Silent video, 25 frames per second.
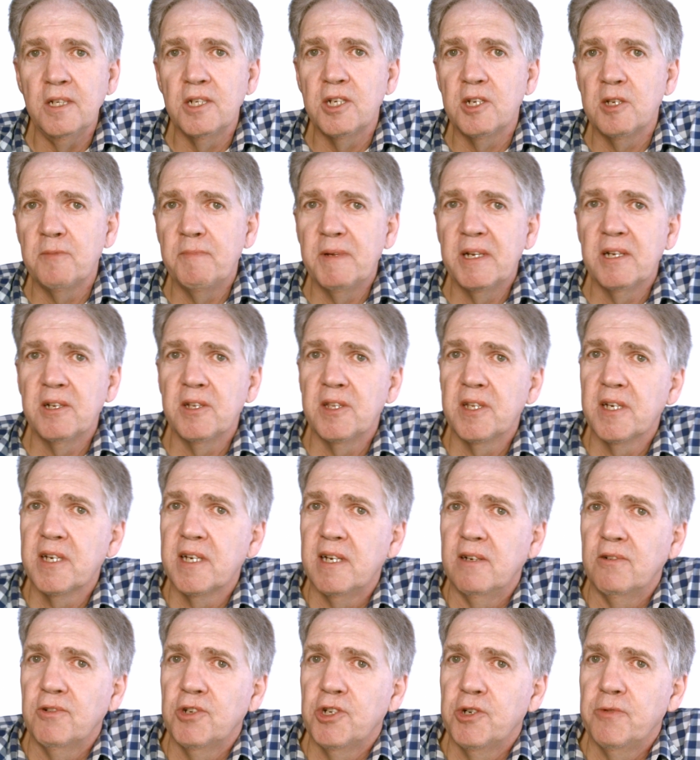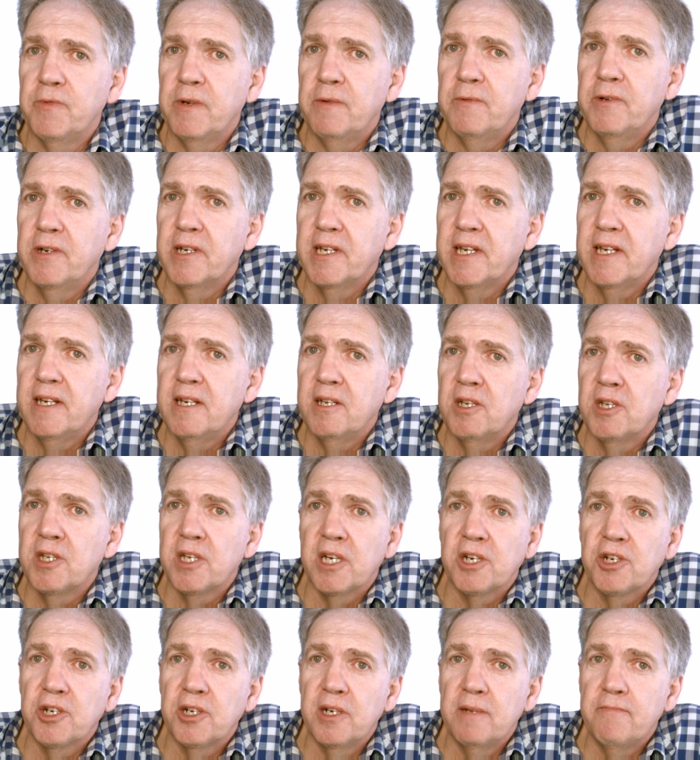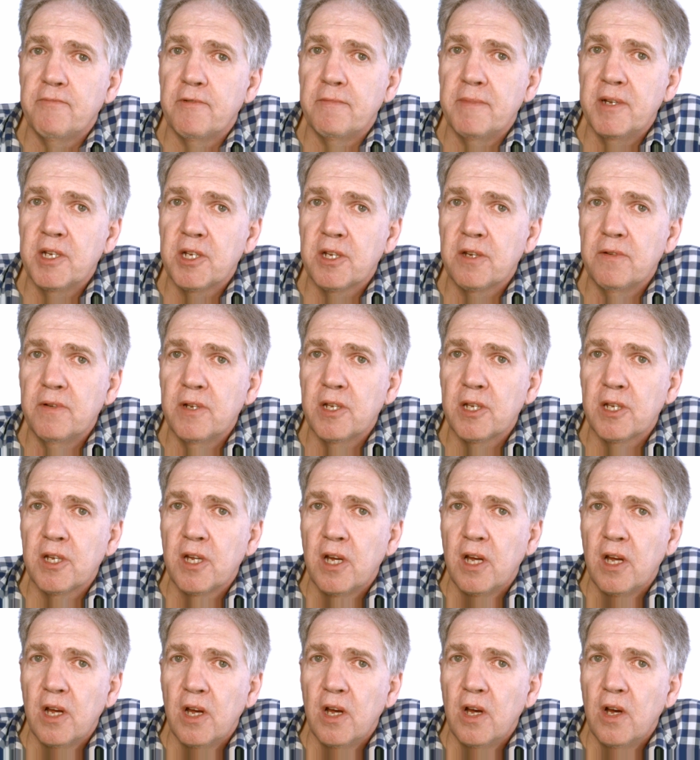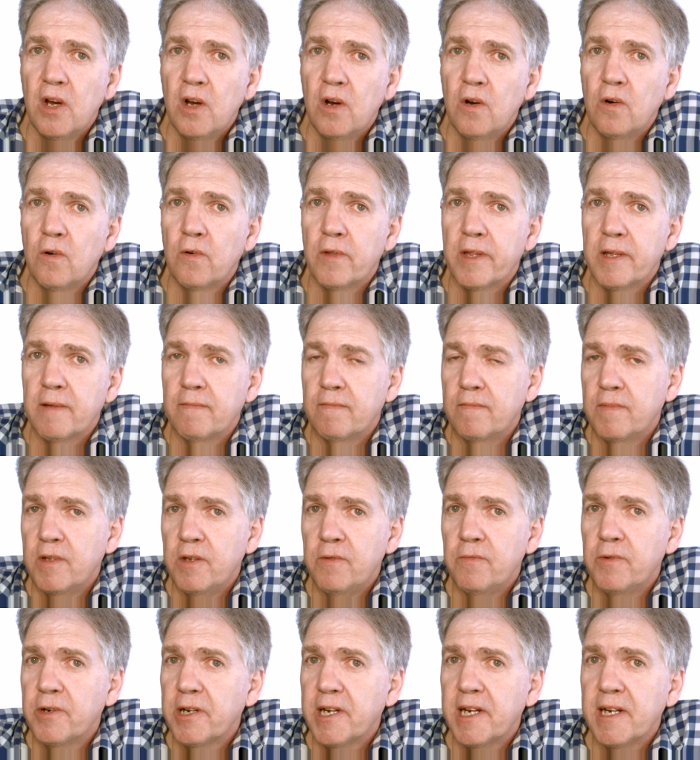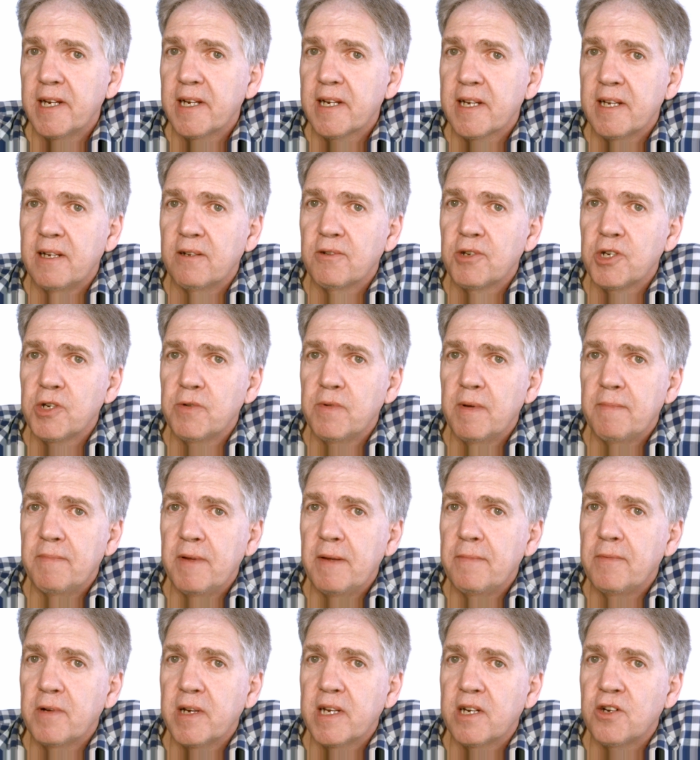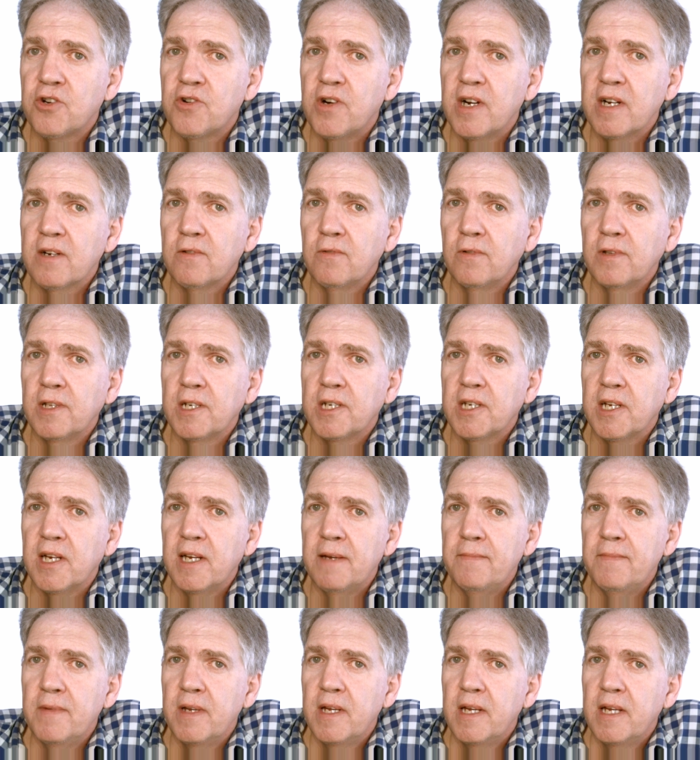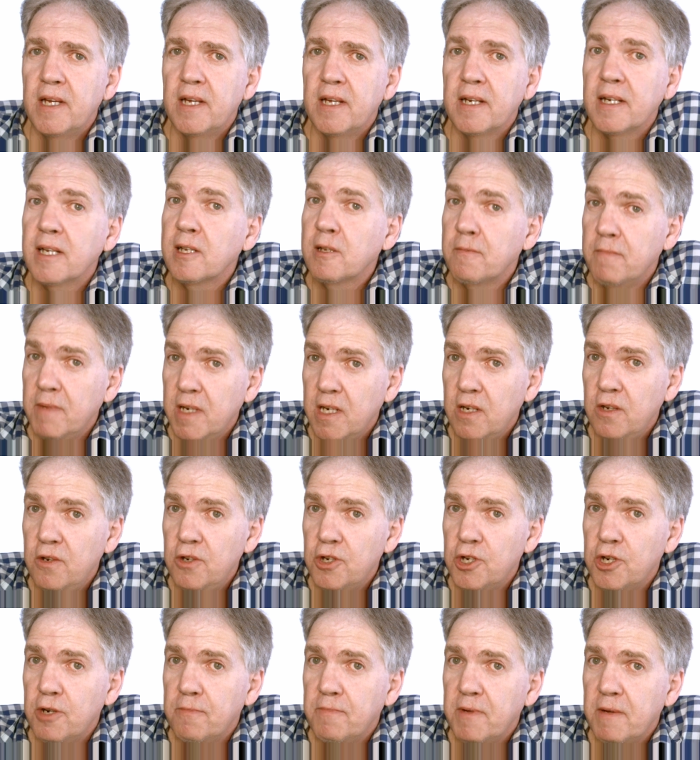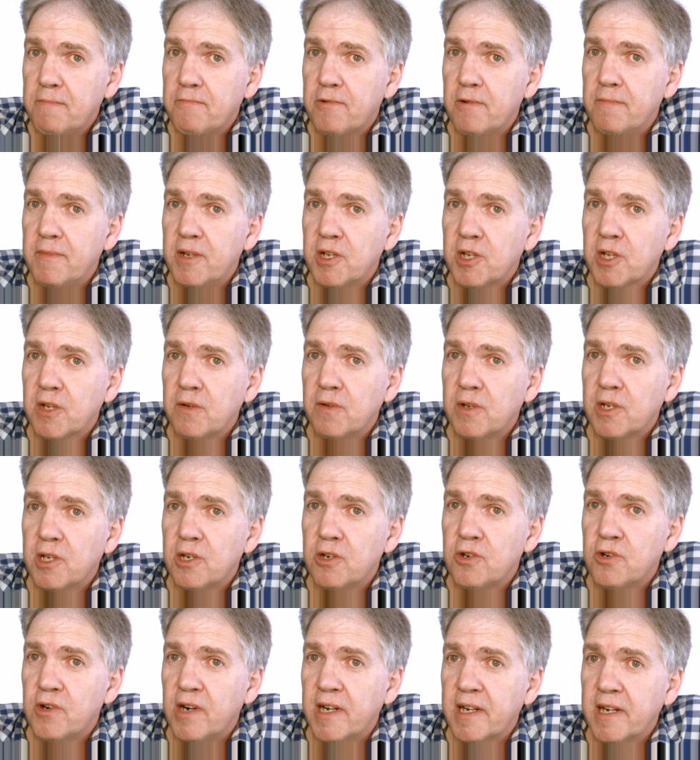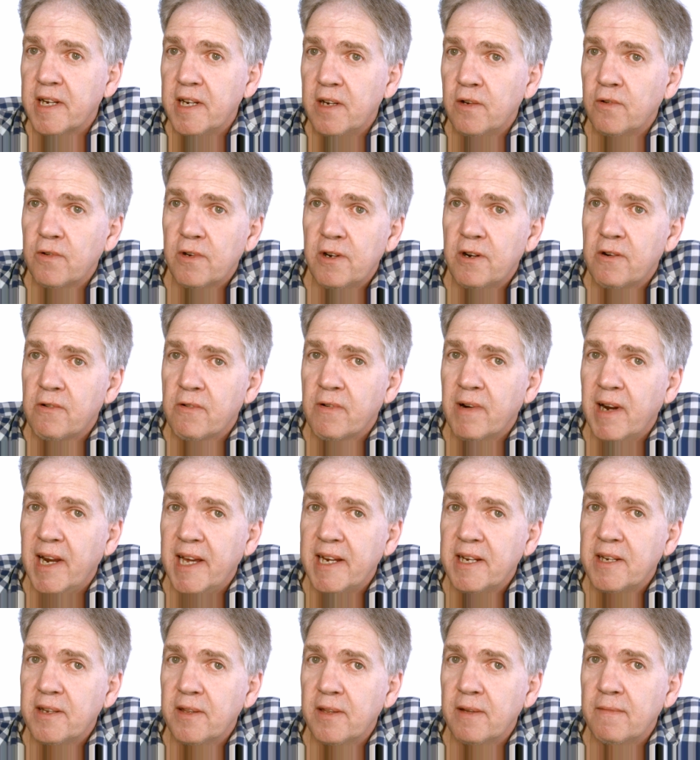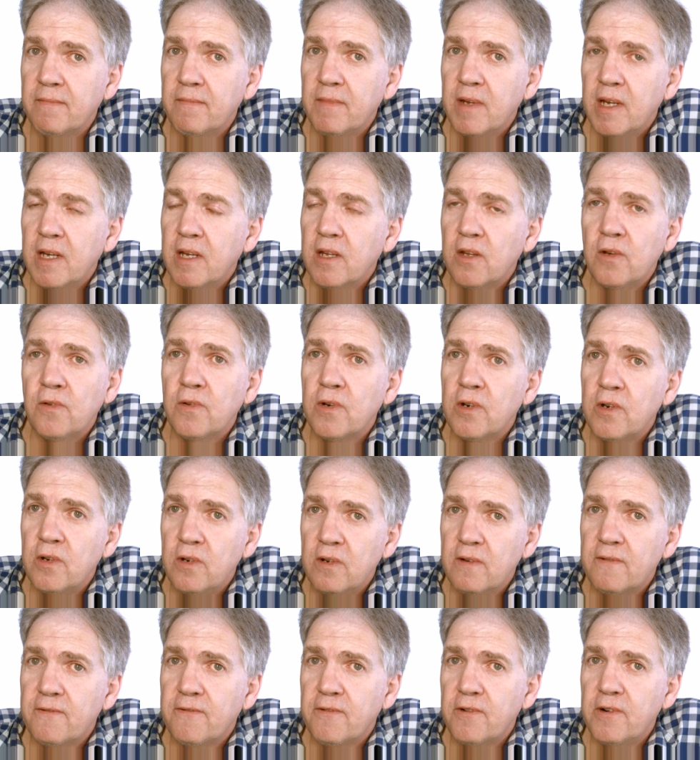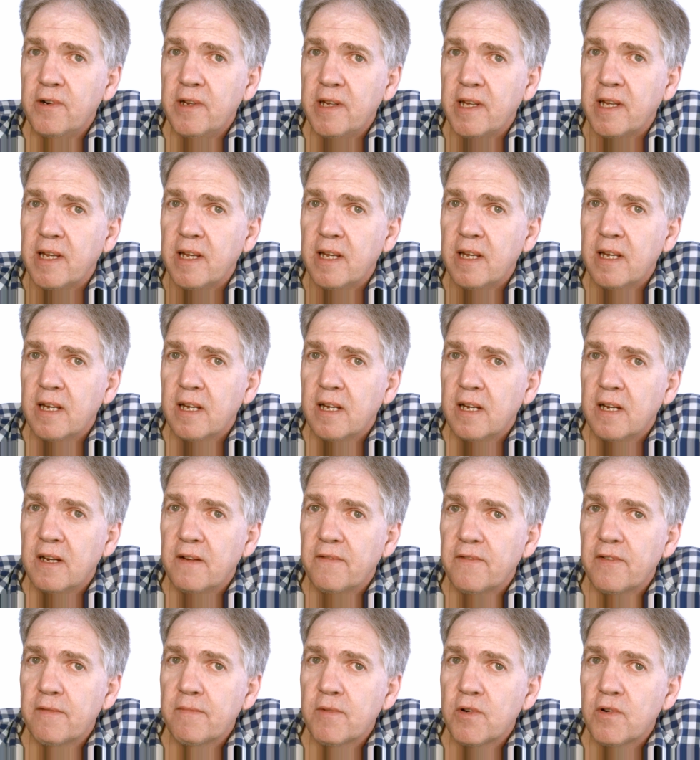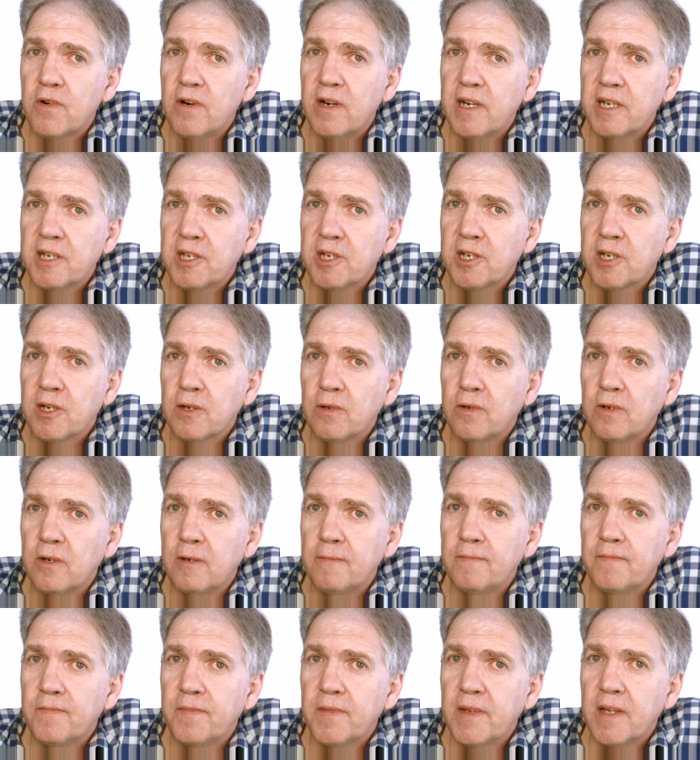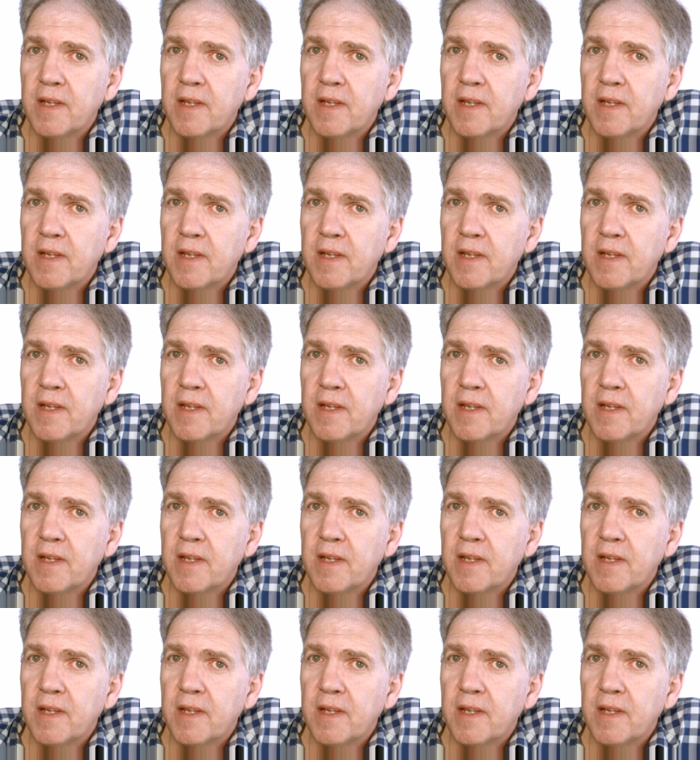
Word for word: Just because the culture we work in is sexually promiscuous, or that you work in a culture where people get drunk all the time, doesn't mean you should be promiscuous and drunk in order to relate to them. You're not free from Christ's law.